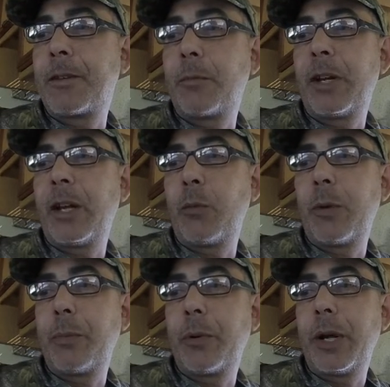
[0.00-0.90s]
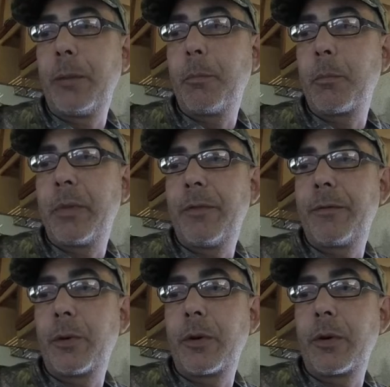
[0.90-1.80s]
Somebody at one point
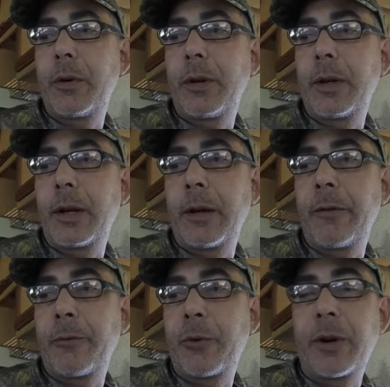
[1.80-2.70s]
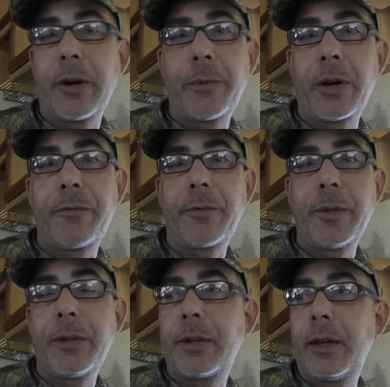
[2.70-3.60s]
before where I bought it
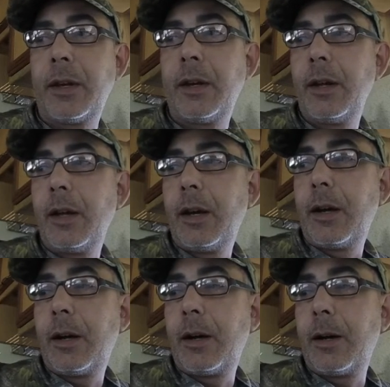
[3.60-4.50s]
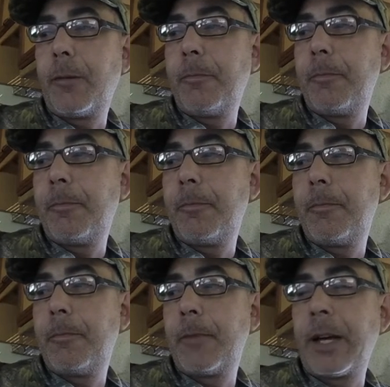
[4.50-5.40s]
from this kid,
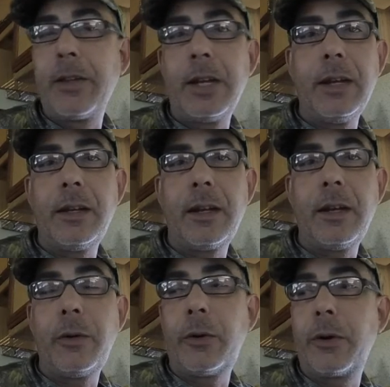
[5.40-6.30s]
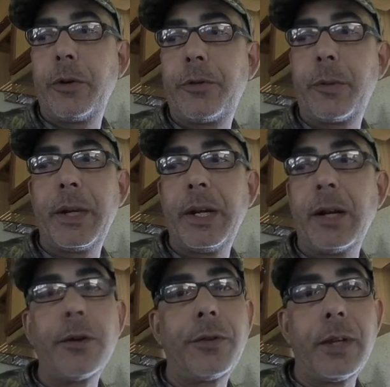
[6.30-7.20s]
either he did it or
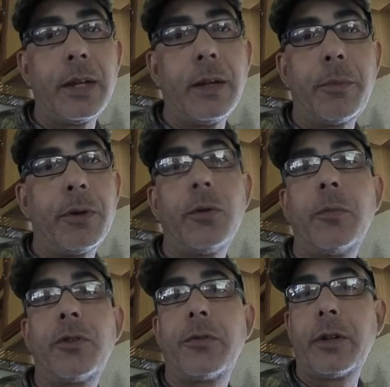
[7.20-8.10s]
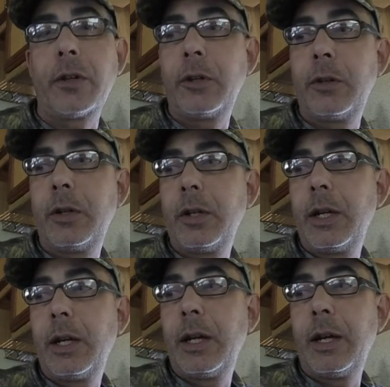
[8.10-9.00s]
somebody else did it, put too much of a load
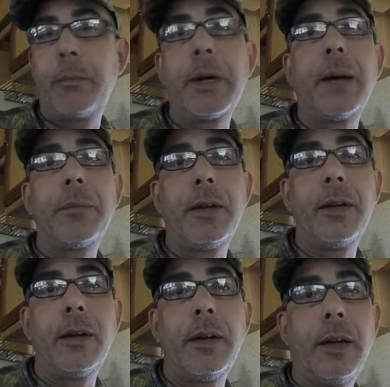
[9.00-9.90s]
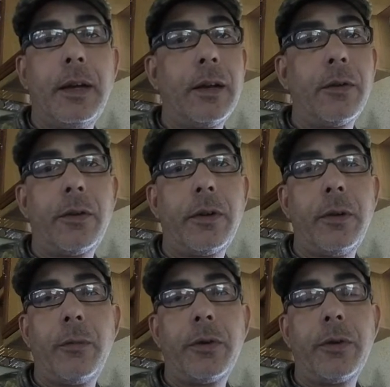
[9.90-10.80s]
and popped it, and now
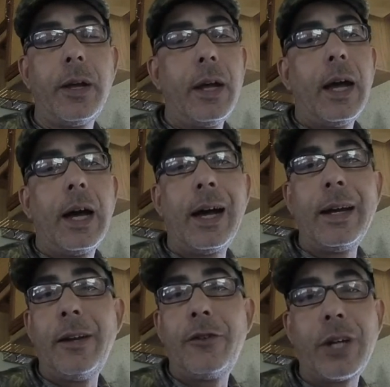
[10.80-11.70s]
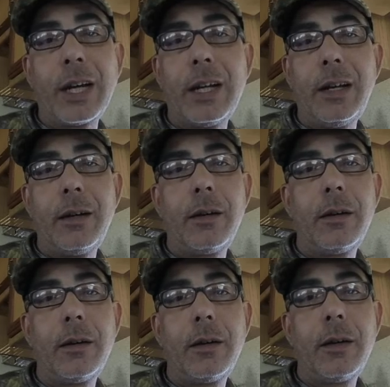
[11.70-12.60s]
it wasn't. I didn't check it.
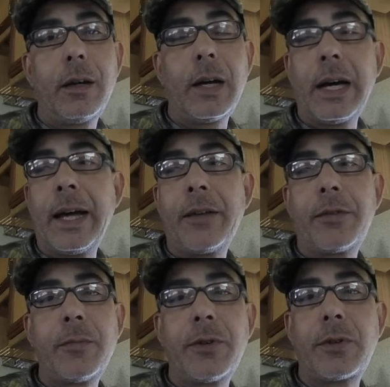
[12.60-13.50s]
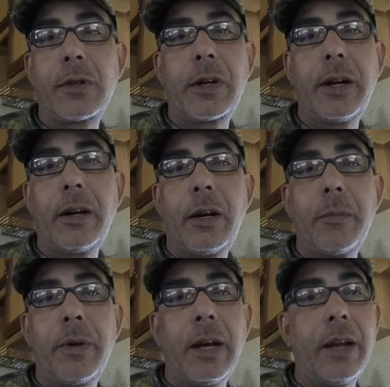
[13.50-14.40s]
I asked him to start it
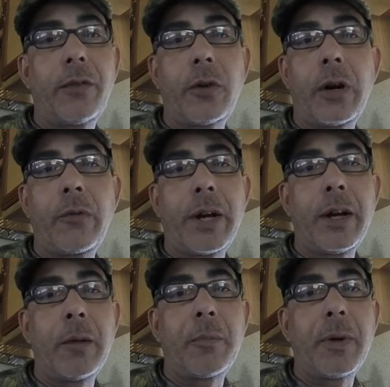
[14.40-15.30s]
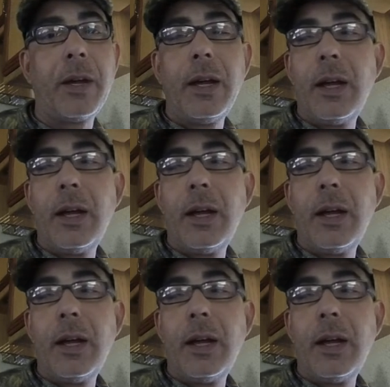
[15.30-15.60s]
up, and it started right up.